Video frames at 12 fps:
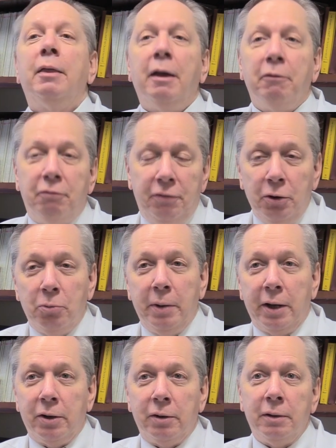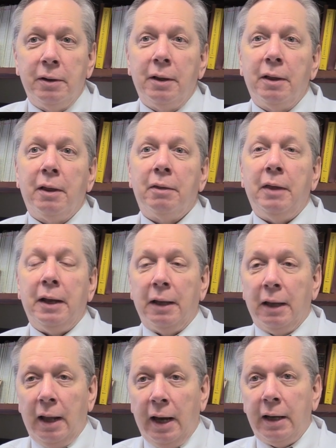They feel better, they
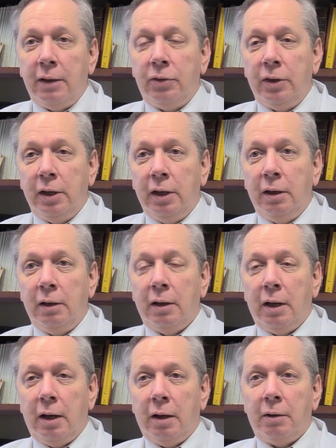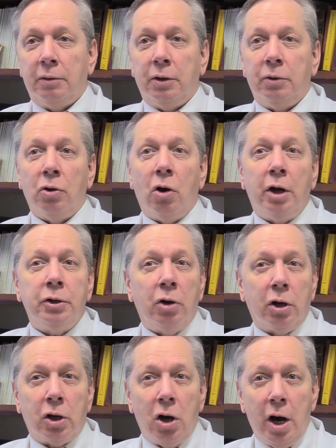like the, uh, the
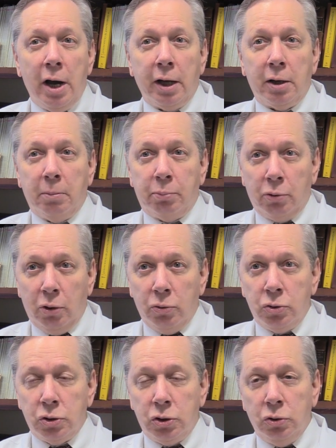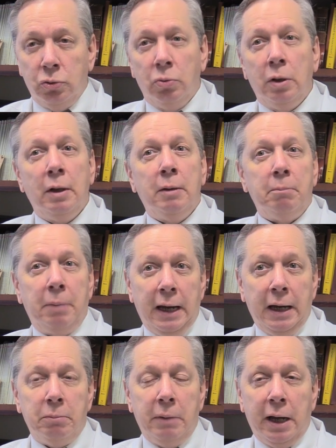non-narcotic approach to
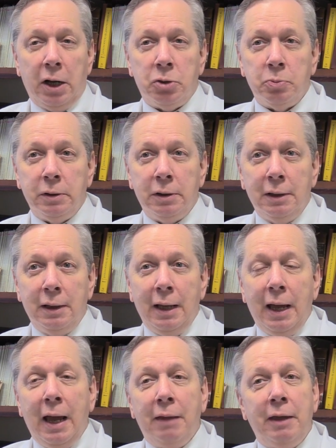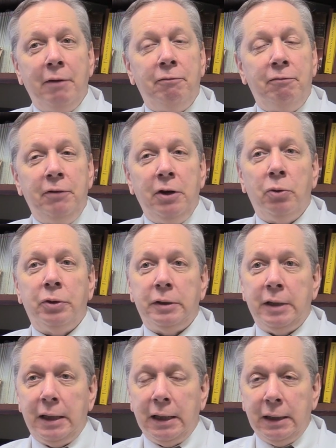pain management, and they feel
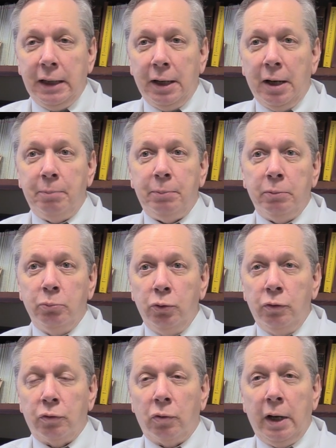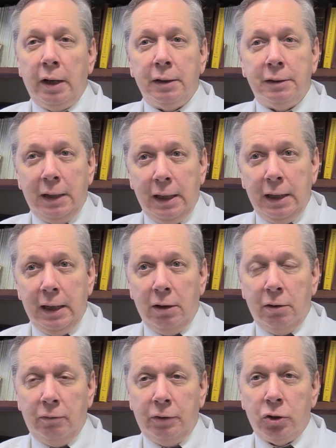that they can get up and move around and take
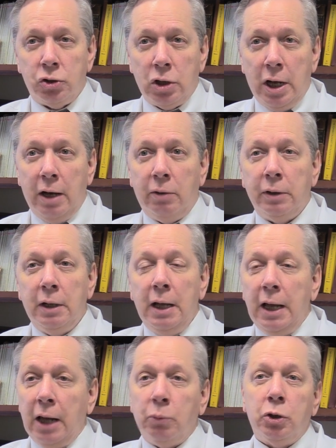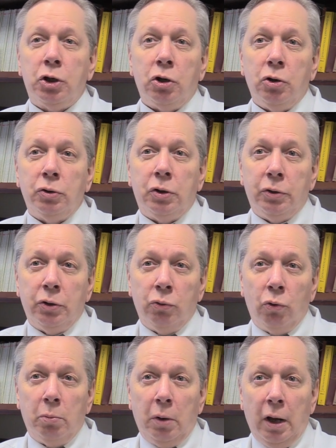care of their child and return to their
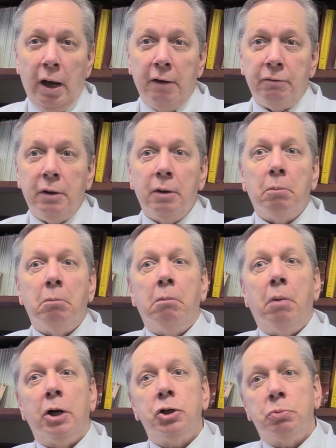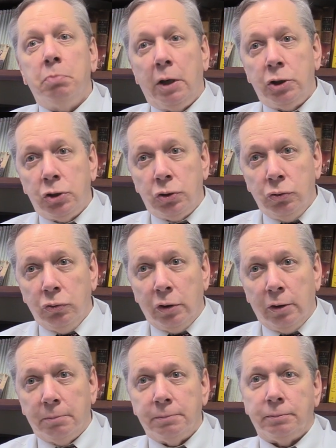normal life much, much
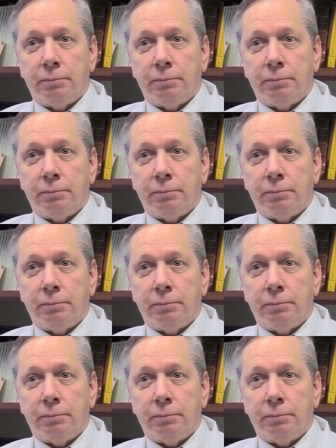sooner.